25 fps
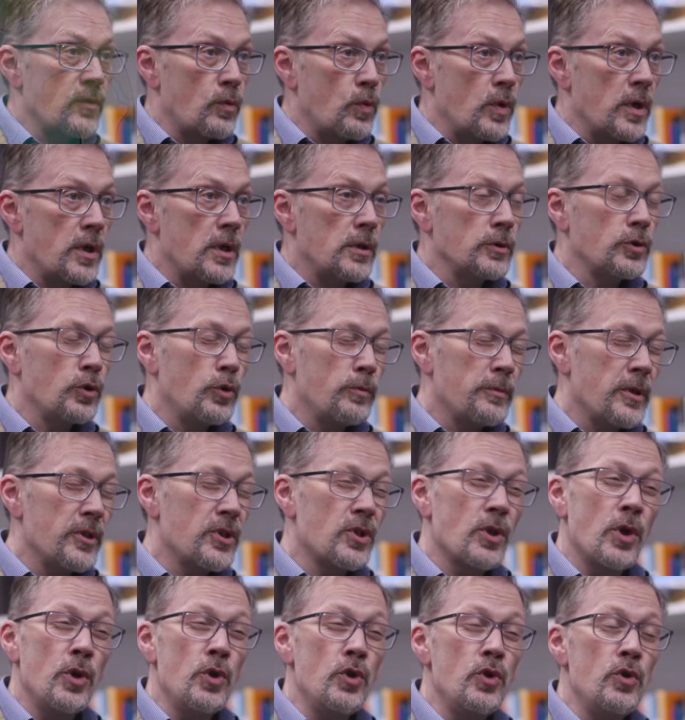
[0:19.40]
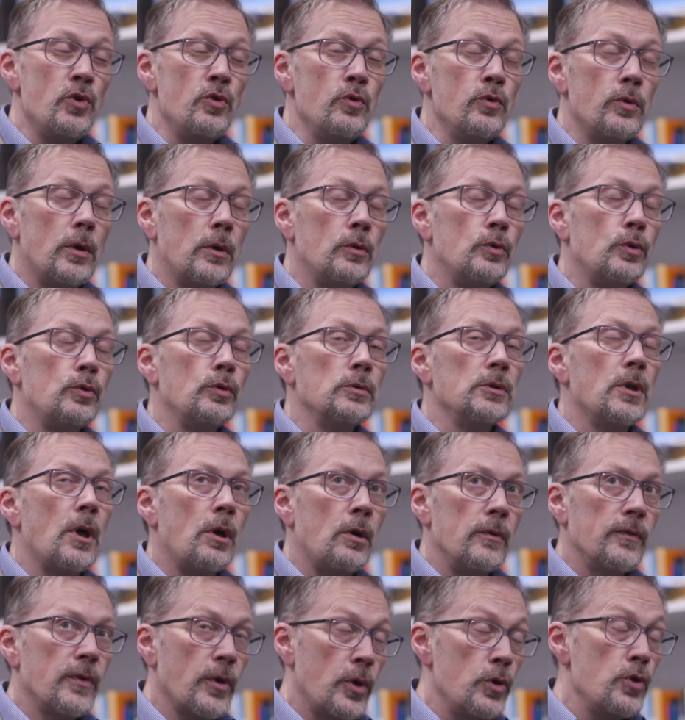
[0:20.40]
the world, all
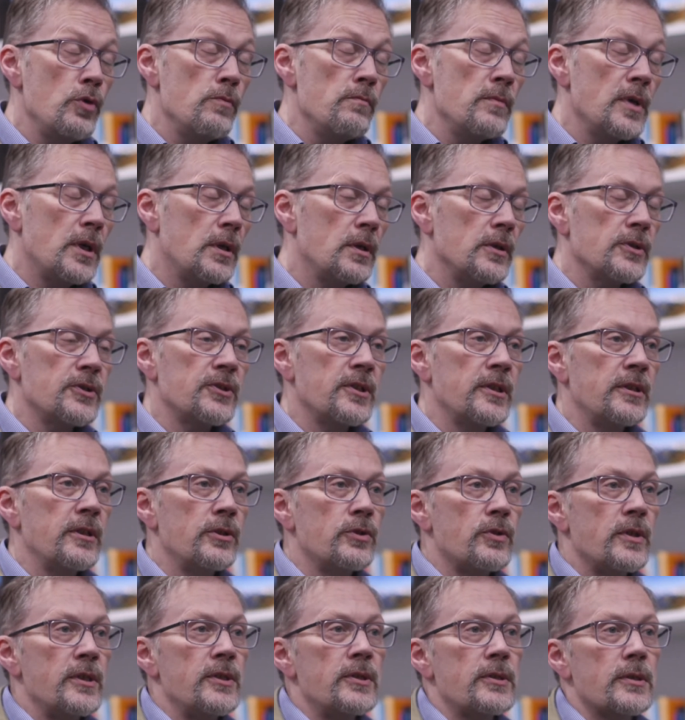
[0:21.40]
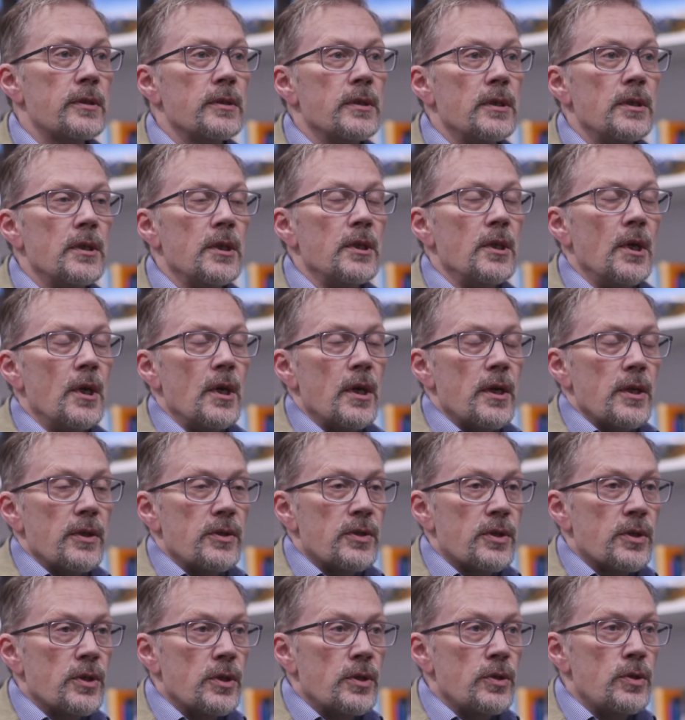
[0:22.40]
of whom are signatories
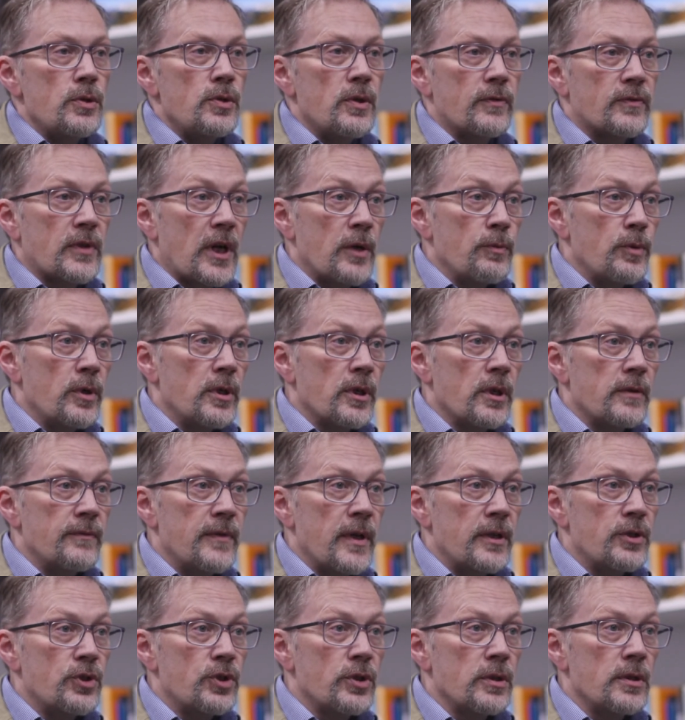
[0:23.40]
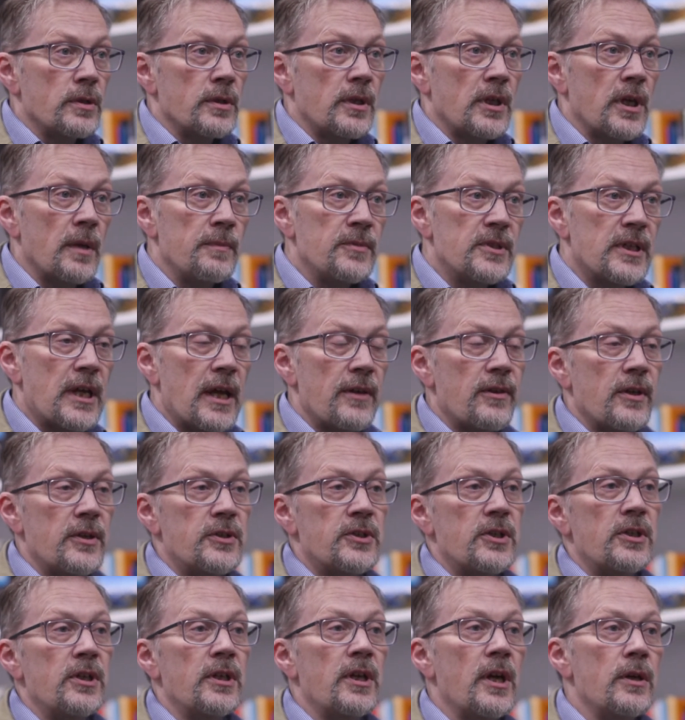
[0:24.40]
to the Framework Convention, come together
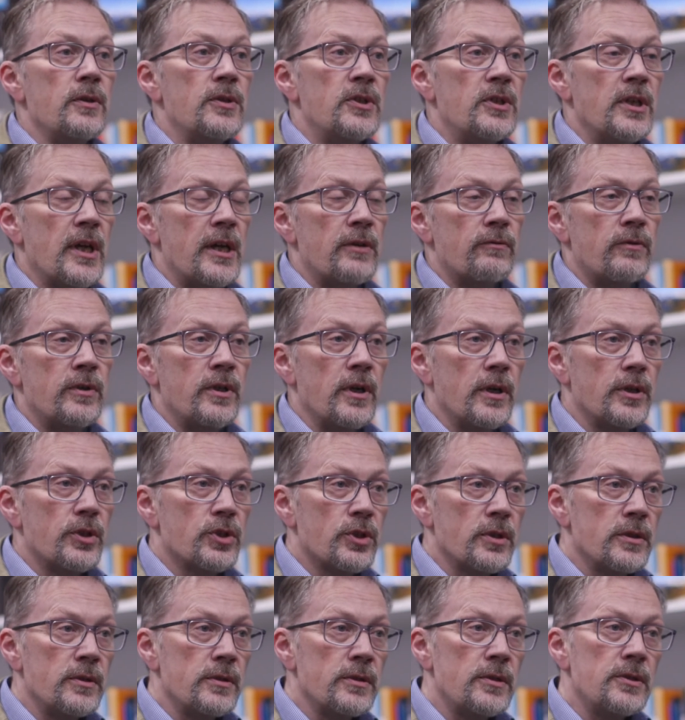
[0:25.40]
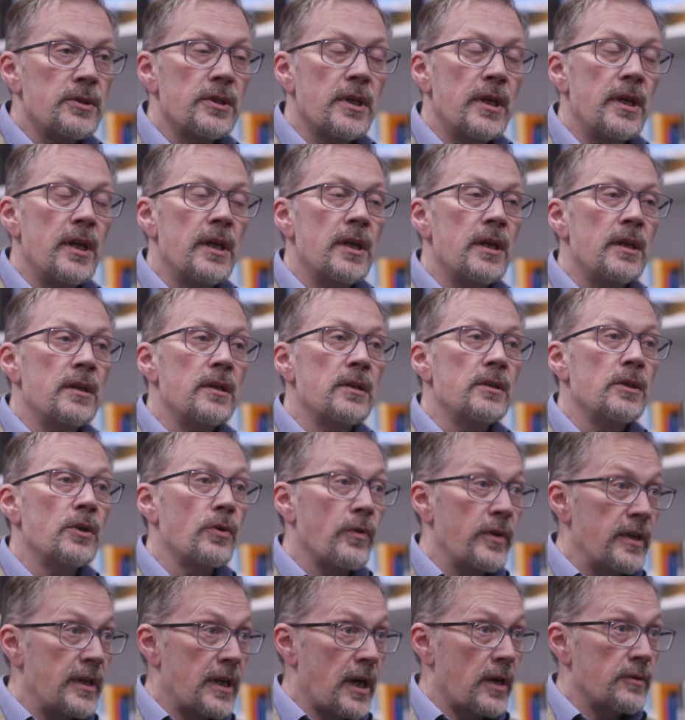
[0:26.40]
to negotiate reductions in
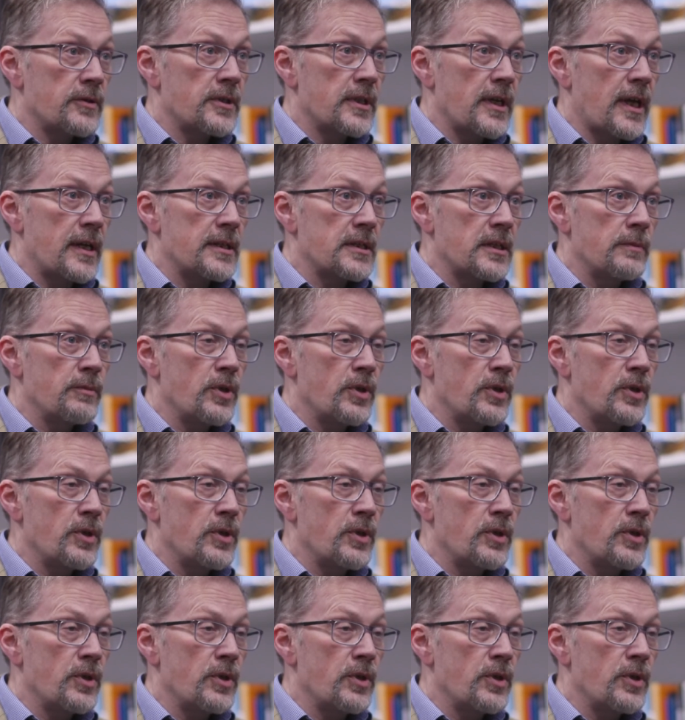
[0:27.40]
greenhouse gas